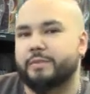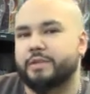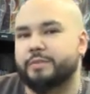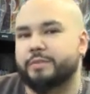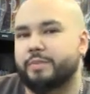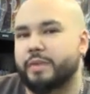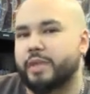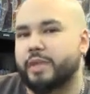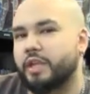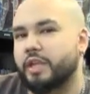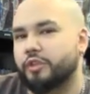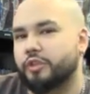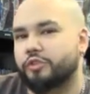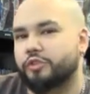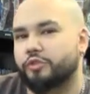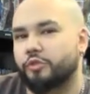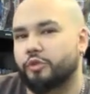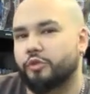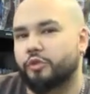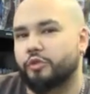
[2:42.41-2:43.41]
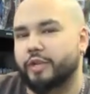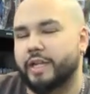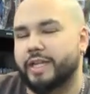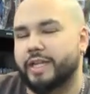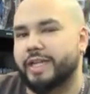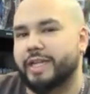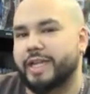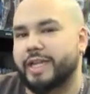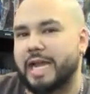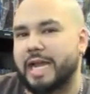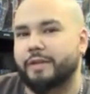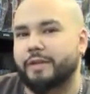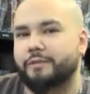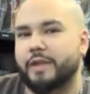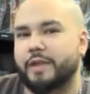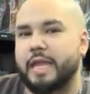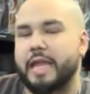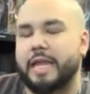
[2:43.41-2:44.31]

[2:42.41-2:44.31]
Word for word: is being controlled. Like he kind of